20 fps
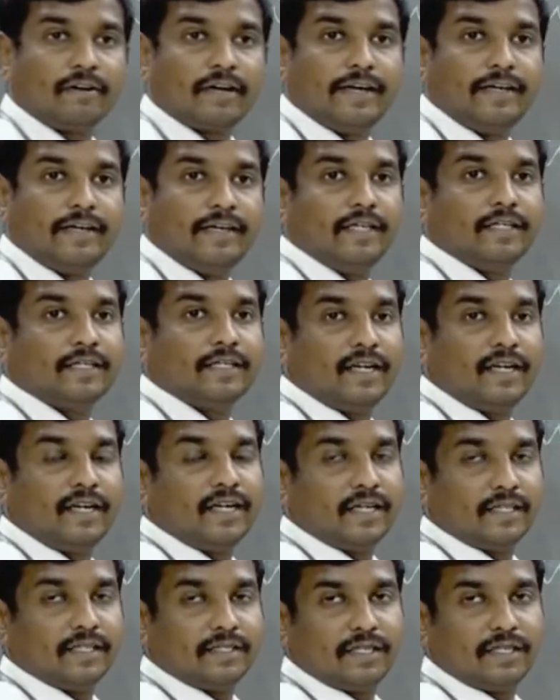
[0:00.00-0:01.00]
Okay, each
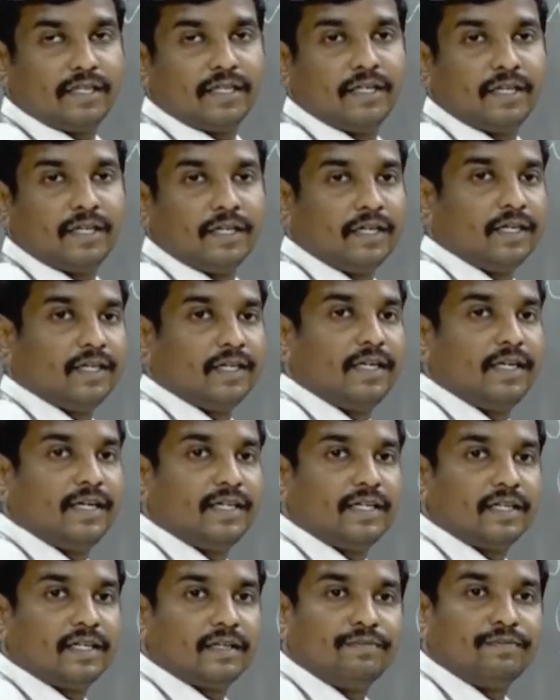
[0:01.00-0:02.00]

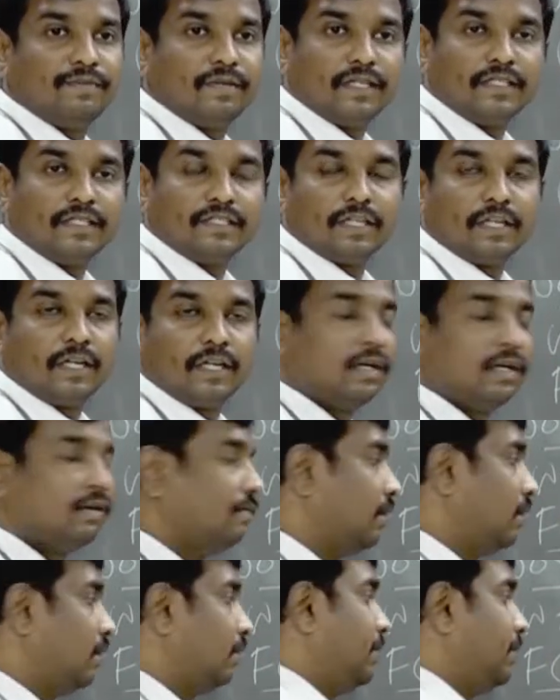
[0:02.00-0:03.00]
data fields
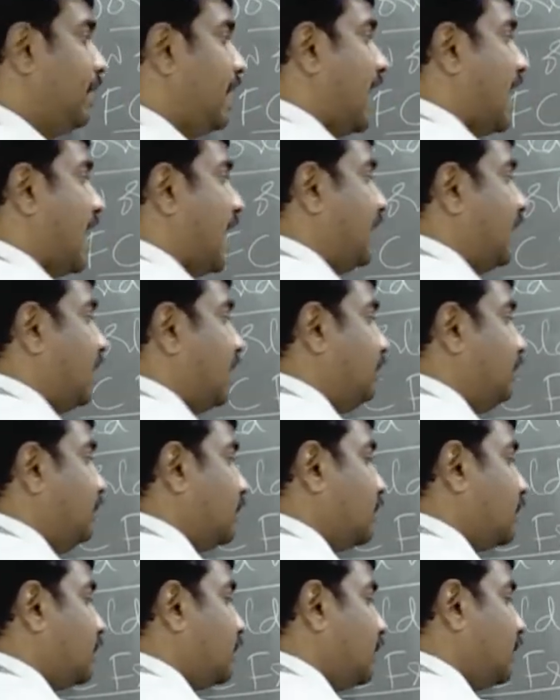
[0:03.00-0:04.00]
will be added
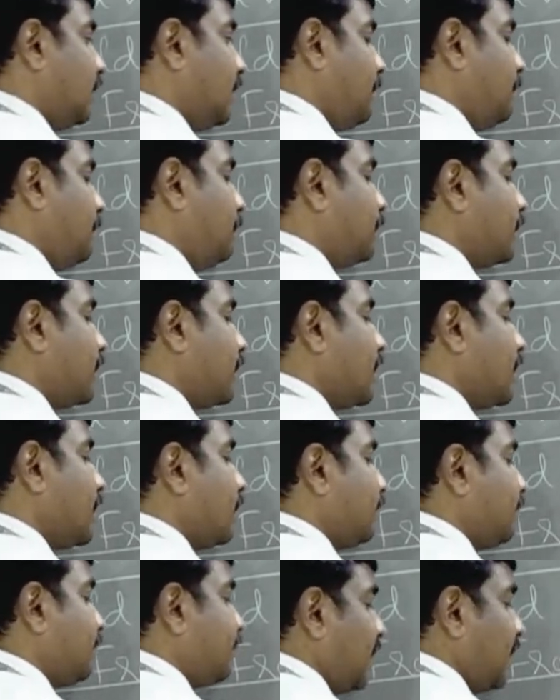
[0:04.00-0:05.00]
with the
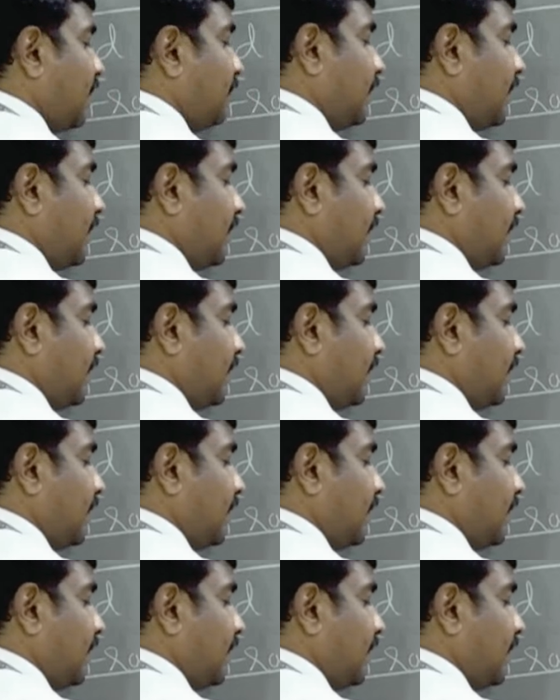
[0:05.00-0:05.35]
frame